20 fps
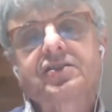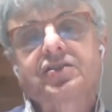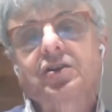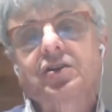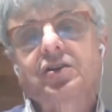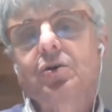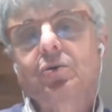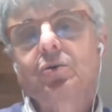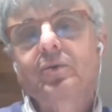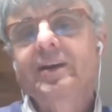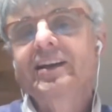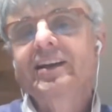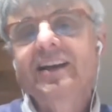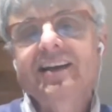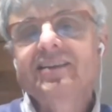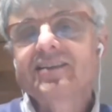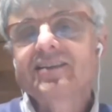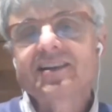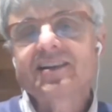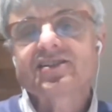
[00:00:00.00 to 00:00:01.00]
So we
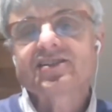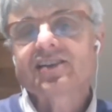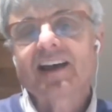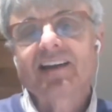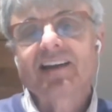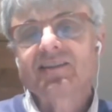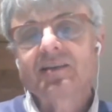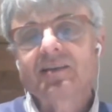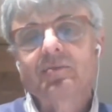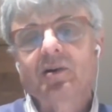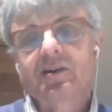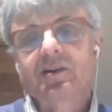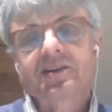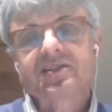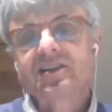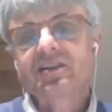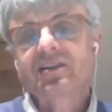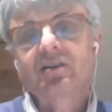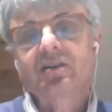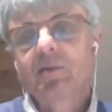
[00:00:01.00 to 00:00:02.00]
need these
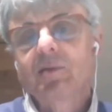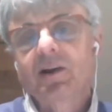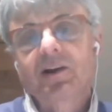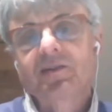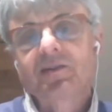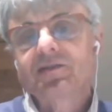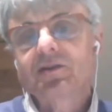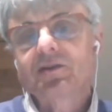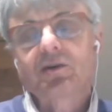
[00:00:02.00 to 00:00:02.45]
antibodies in the blood,